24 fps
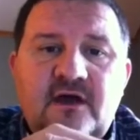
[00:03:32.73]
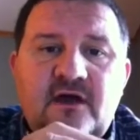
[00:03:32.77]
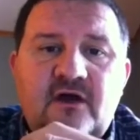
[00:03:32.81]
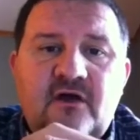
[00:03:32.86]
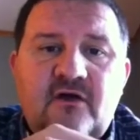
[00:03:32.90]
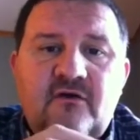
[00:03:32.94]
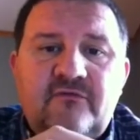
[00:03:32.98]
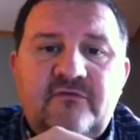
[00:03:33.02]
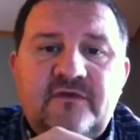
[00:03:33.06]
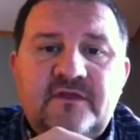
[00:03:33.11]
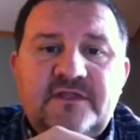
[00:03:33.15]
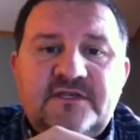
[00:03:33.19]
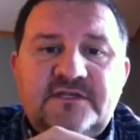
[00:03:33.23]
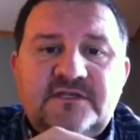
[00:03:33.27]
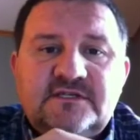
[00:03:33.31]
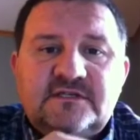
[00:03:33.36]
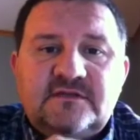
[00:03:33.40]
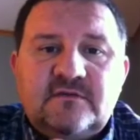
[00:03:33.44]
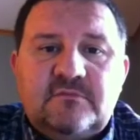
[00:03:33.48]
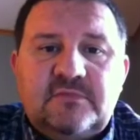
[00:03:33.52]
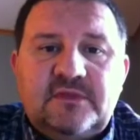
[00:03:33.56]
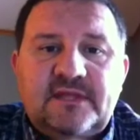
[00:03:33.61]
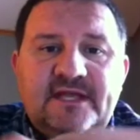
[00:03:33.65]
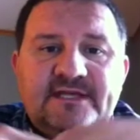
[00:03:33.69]
hopefully this is
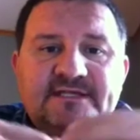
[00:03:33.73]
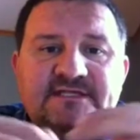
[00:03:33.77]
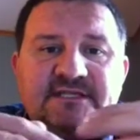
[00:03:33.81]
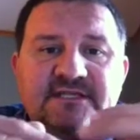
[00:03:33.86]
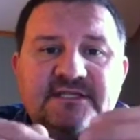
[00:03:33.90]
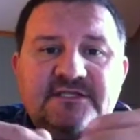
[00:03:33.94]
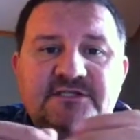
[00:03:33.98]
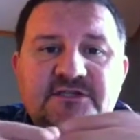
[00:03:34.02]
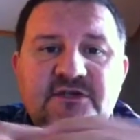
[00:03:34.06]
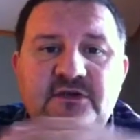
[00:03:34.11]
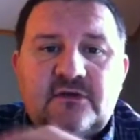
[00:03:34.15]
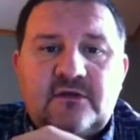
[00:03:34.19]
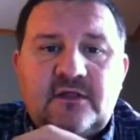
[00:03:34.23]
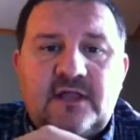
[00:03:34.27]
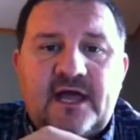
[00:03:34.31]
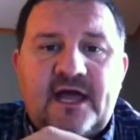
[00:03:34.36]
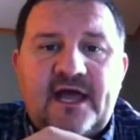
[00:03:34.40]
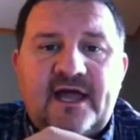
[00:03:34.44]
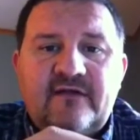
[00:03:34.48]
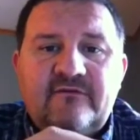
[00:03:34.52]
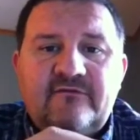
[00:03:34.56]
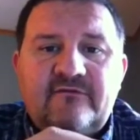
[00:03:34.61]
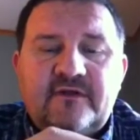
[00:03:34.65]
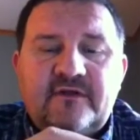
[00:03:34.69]
a blessing to your
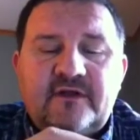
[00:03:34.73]
life,